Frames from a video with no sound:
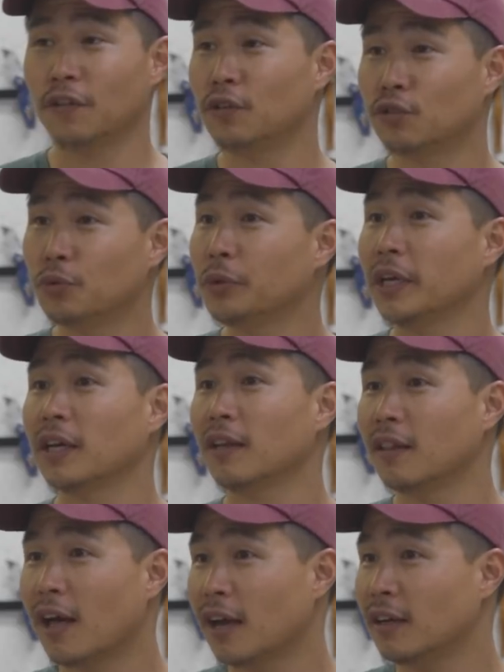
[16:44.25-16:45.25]
you're doing a
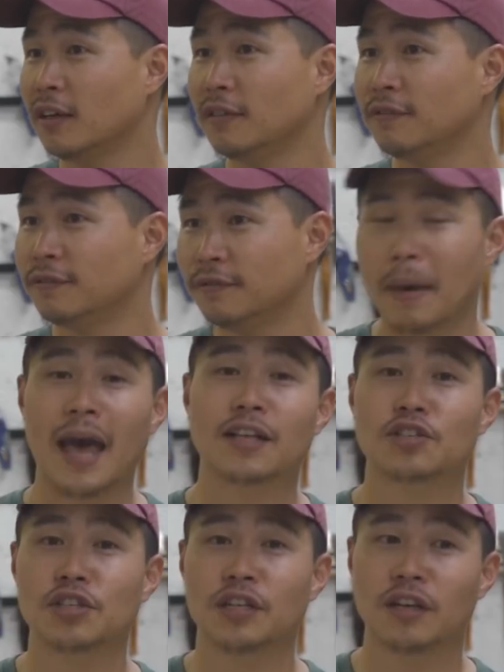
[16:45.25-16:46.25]
lot of
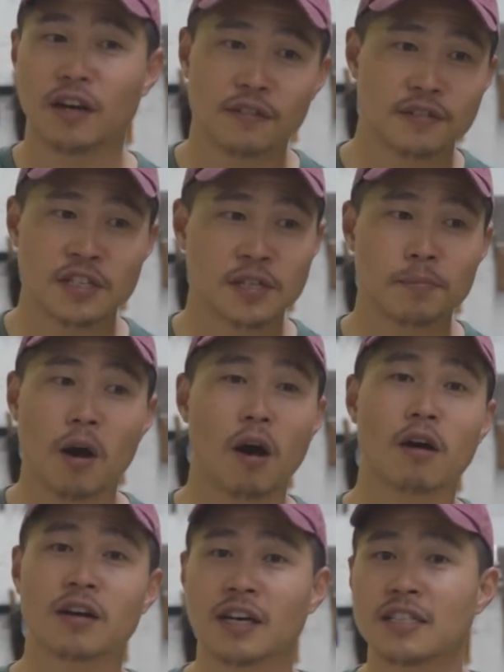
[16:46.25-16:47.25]
batching of
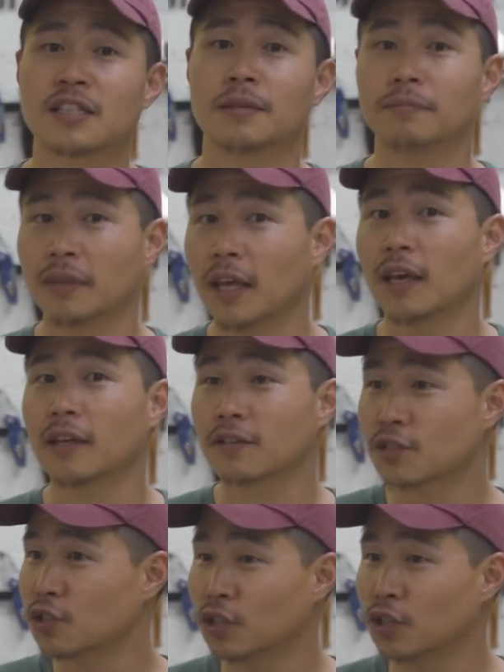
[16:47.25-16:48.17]
small custom things,